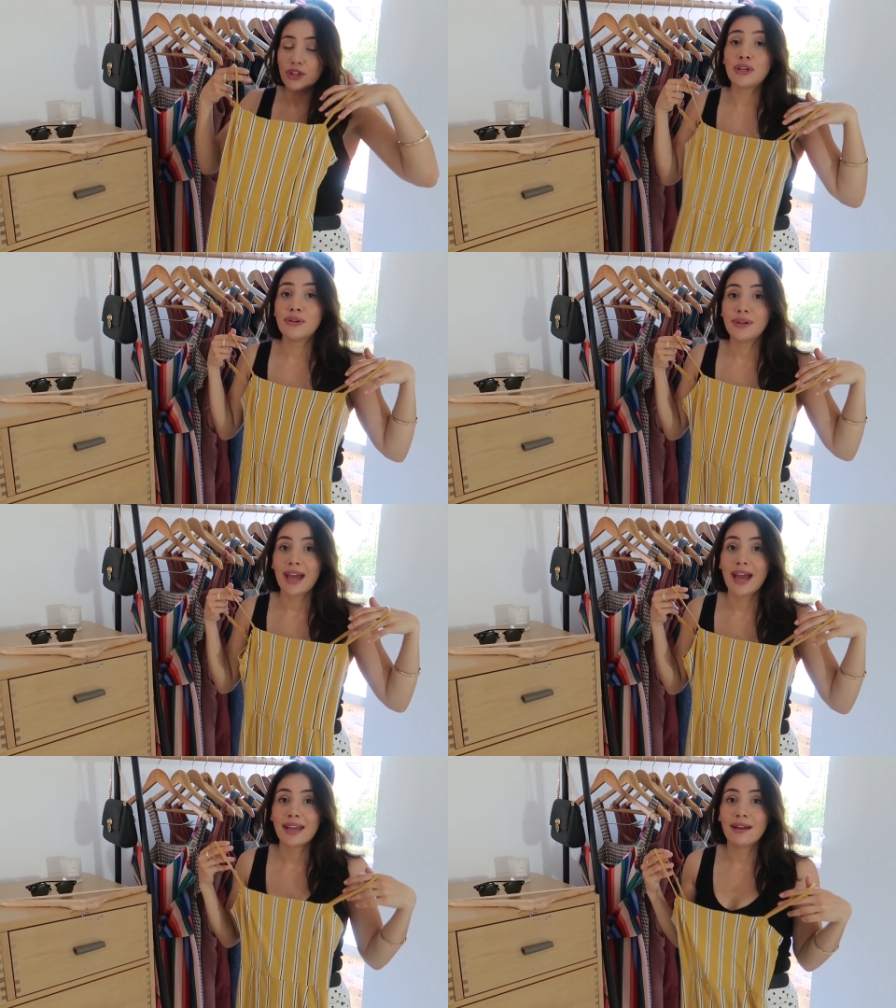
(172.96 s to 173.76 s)
for the UK
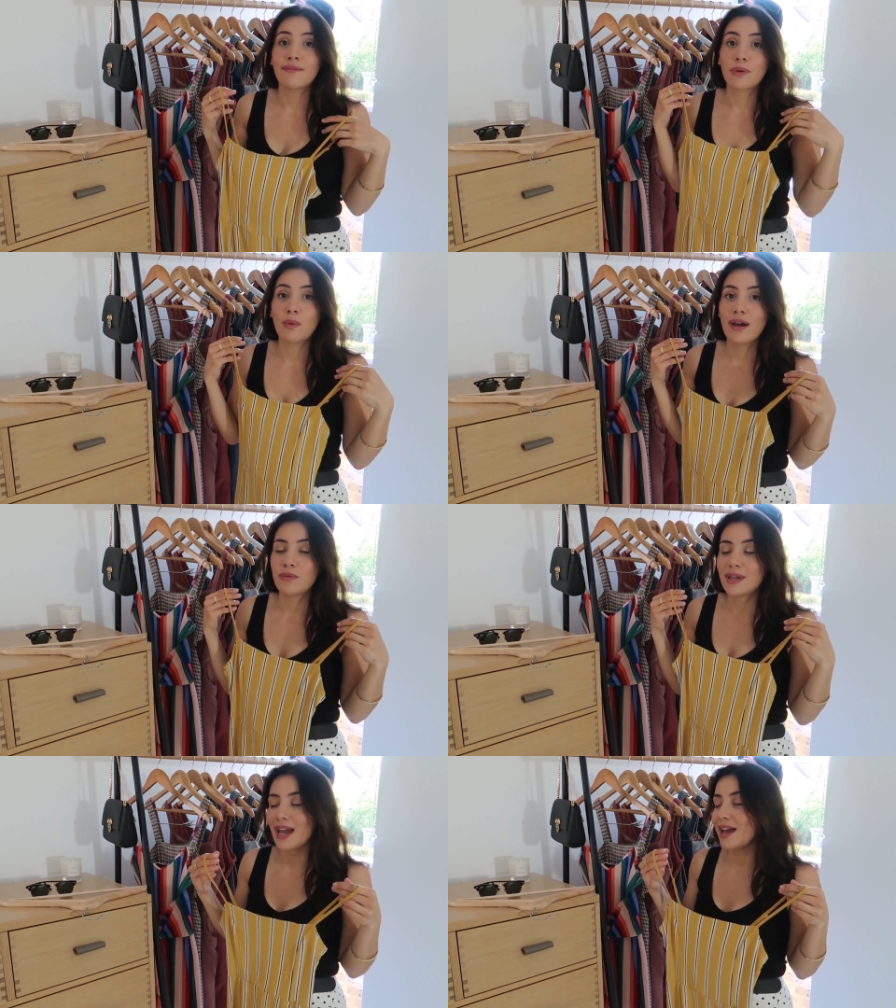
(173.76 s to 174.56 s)
and for the weather
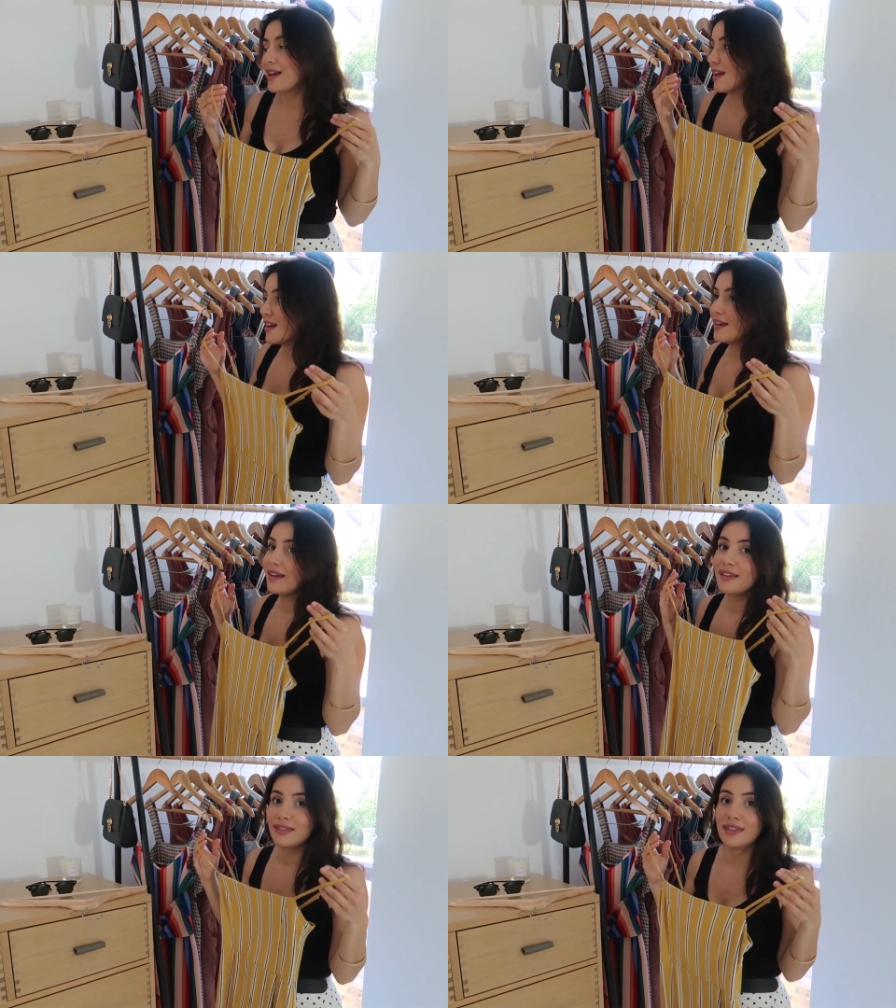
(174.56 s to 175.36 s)
we get
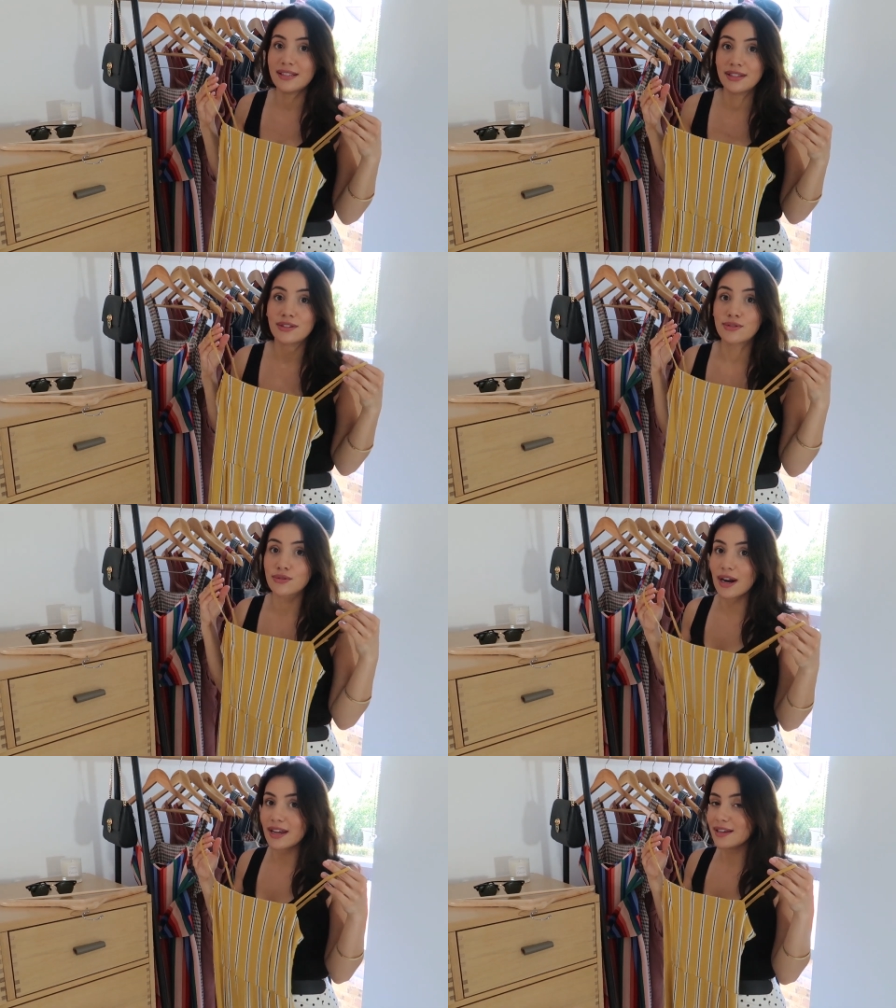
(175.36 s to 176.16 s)
here, this is
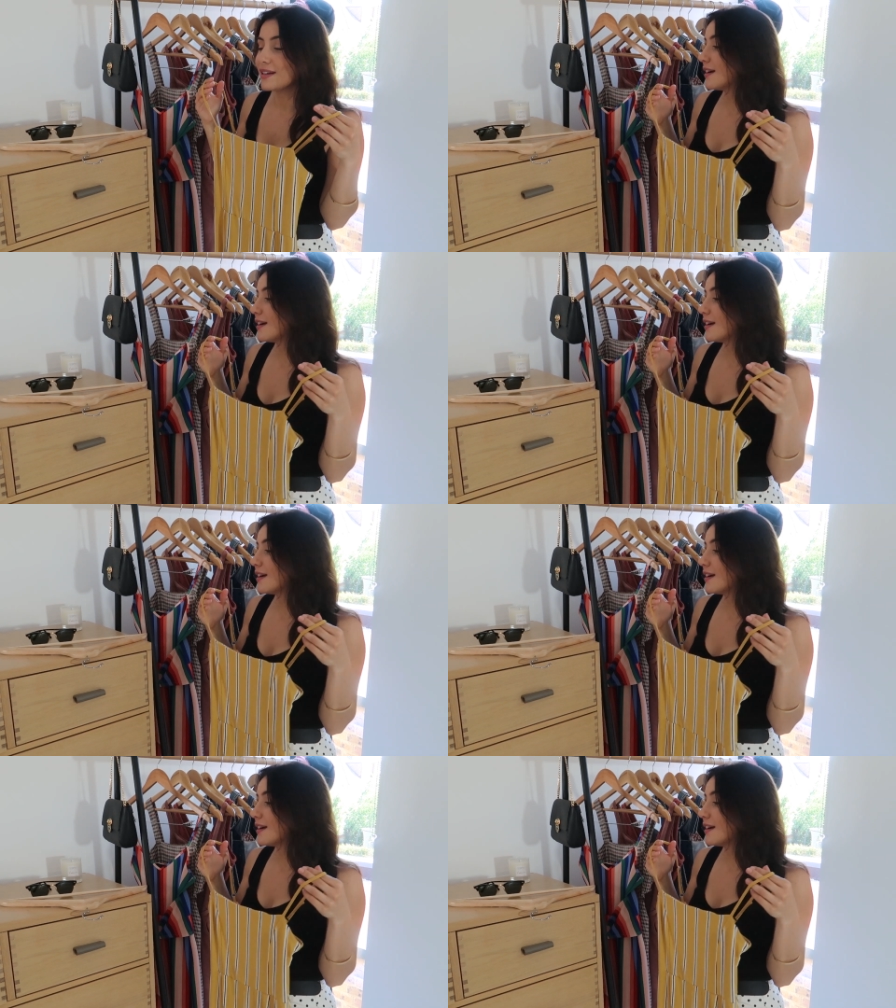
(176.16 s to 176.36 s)
great.